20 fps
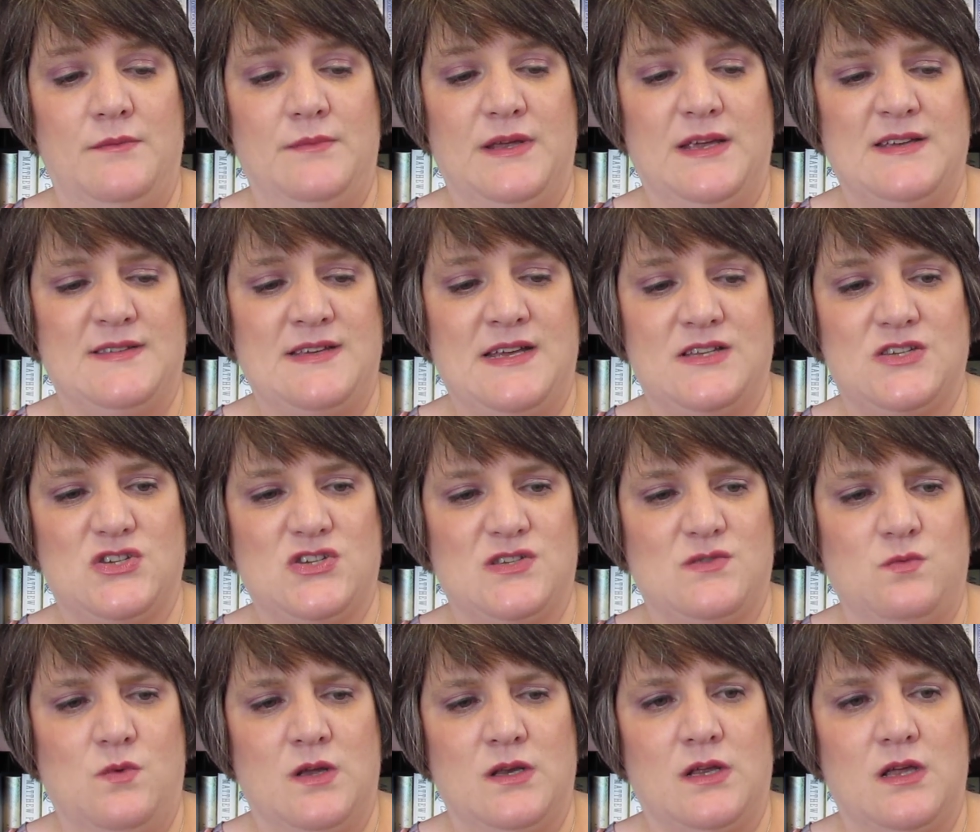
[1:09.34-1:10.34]
because that's
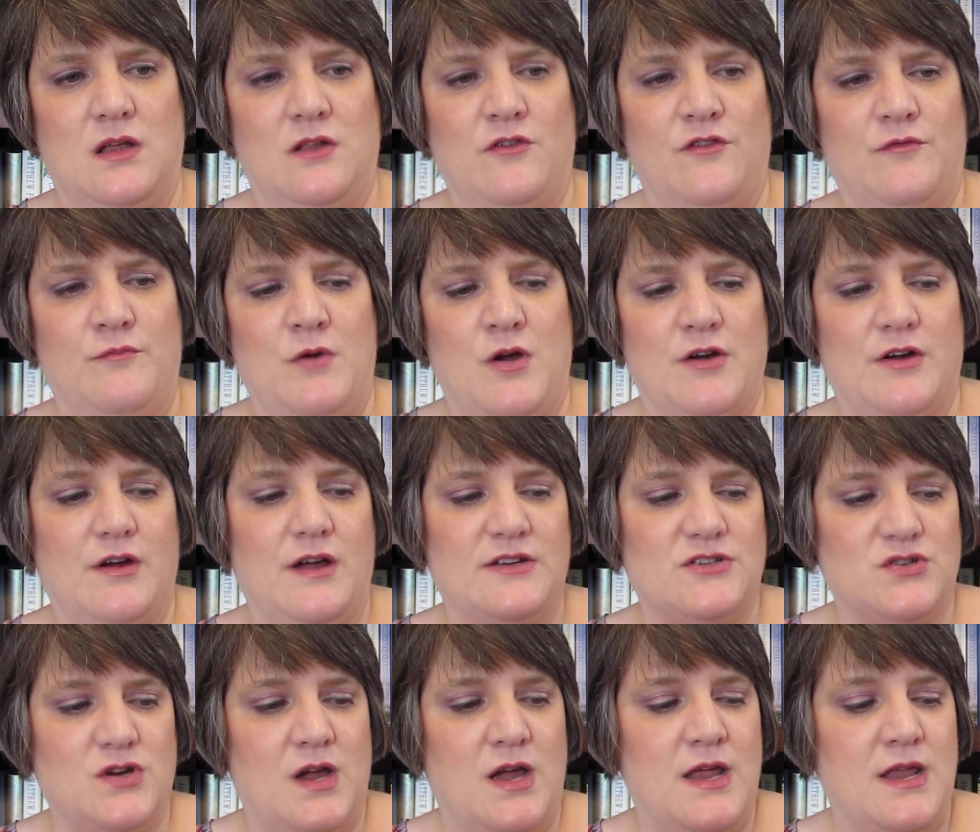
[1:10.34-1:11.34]
just one color of marker. I
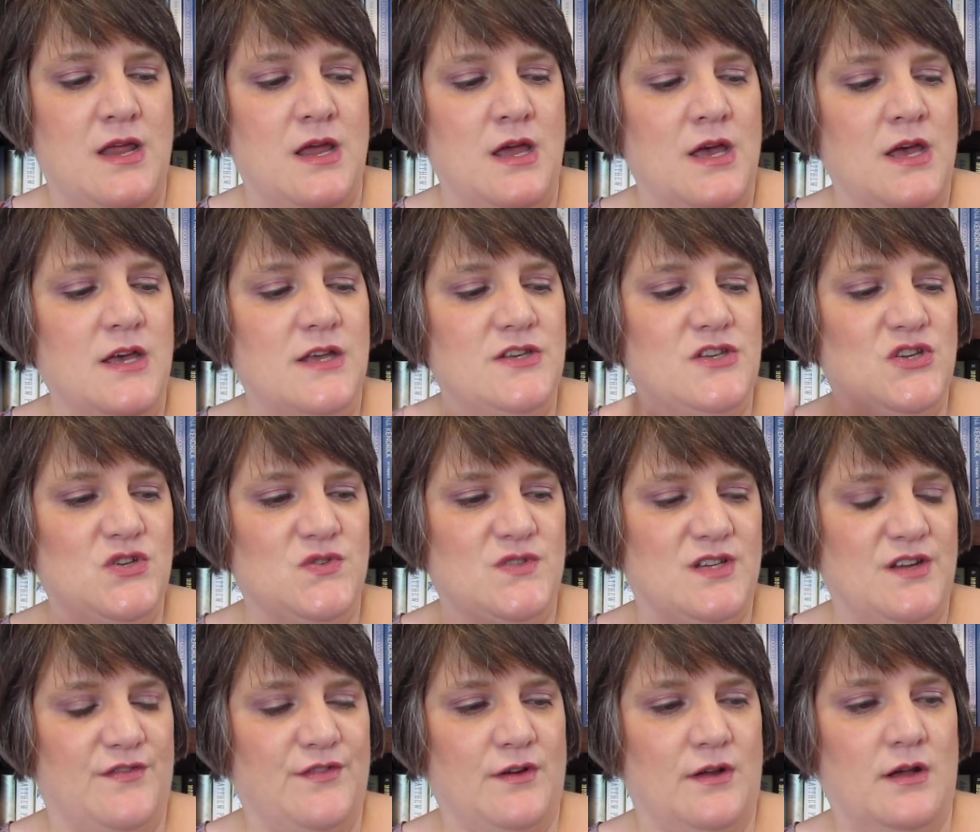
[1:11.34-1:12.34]
try to use
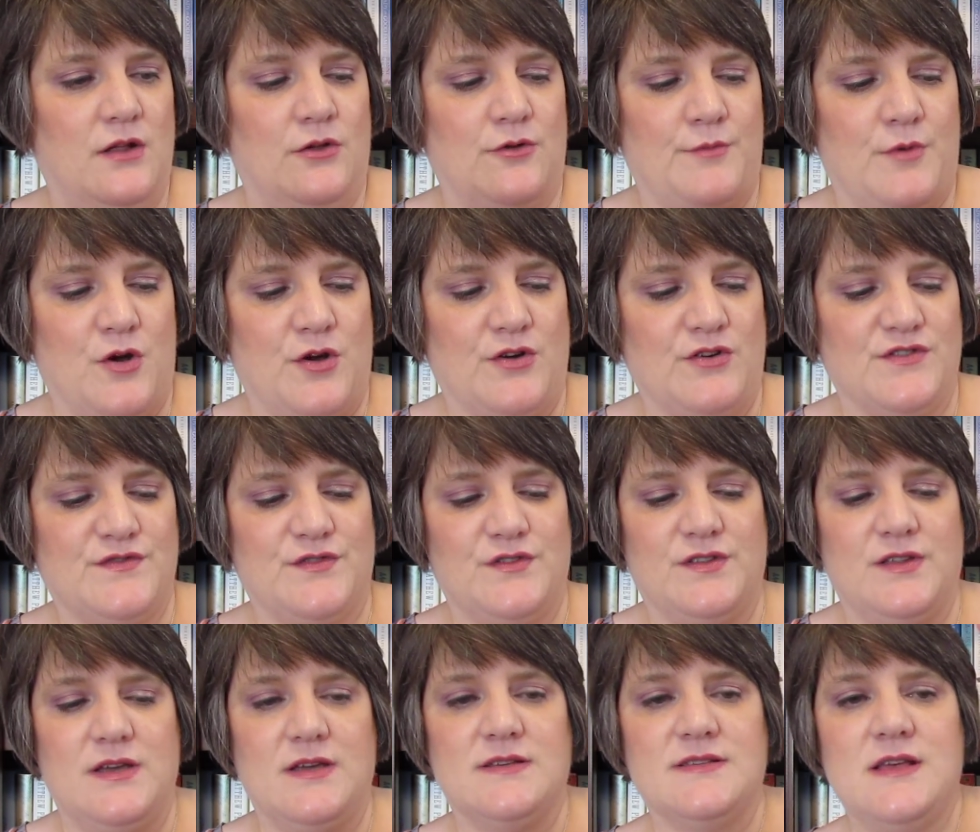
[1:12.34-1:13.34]
different color markers for
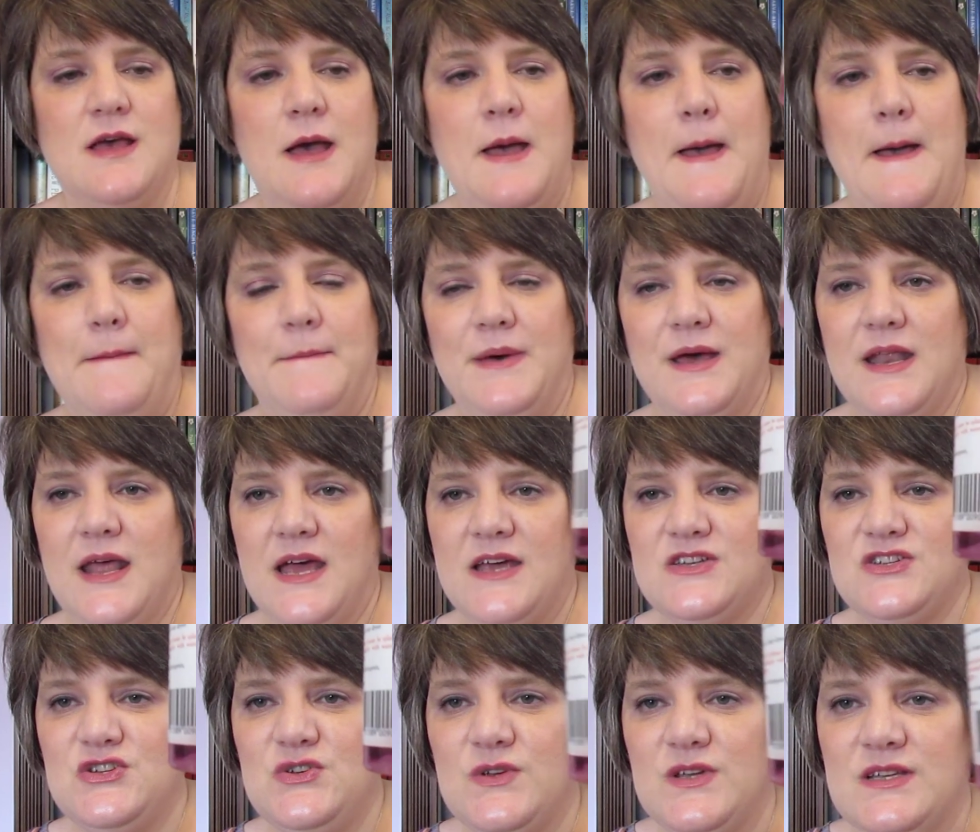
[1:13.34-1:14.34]
things, but
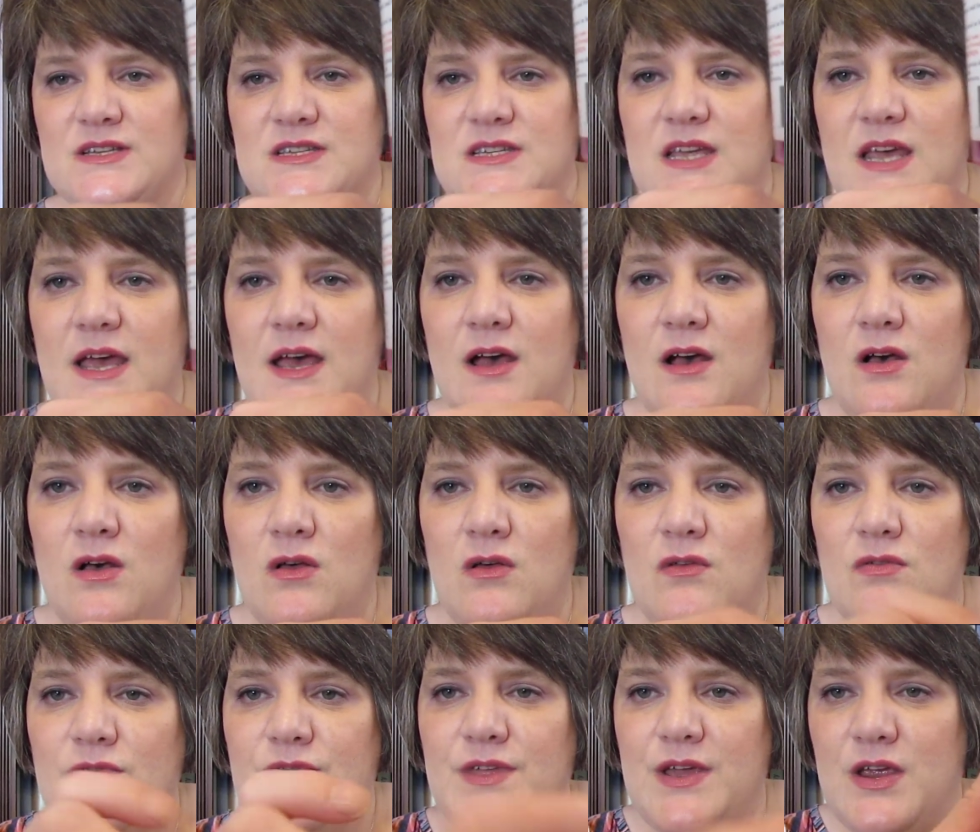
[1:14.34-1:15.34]
as you can tell,
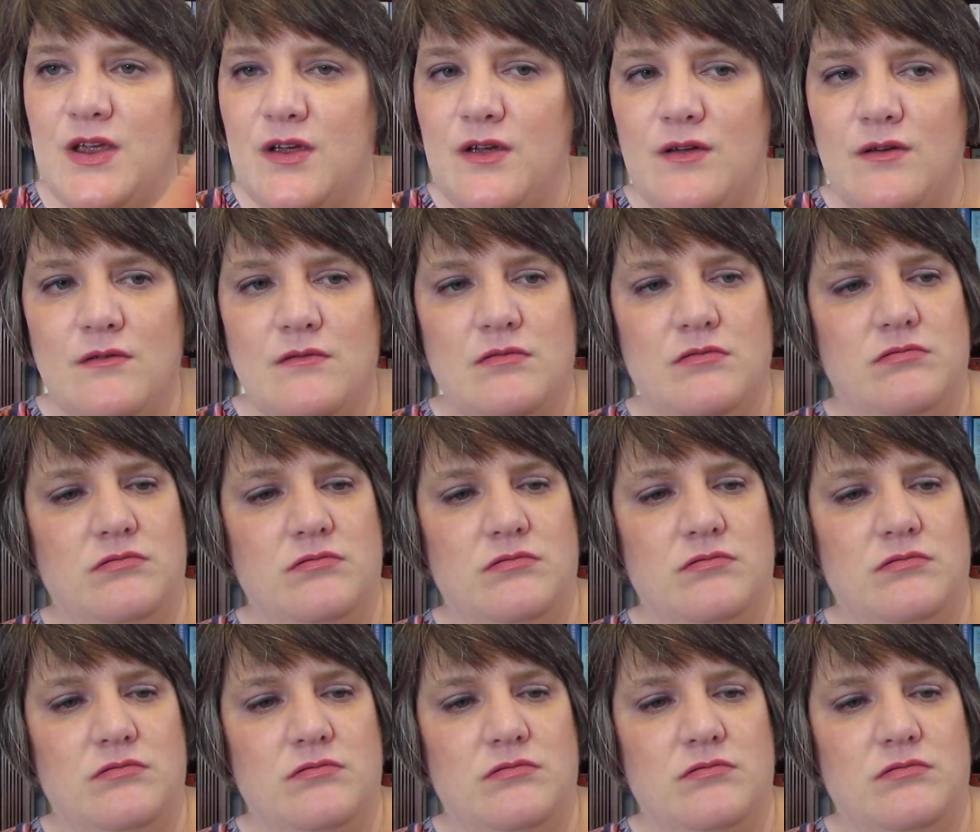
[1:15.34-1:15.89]
there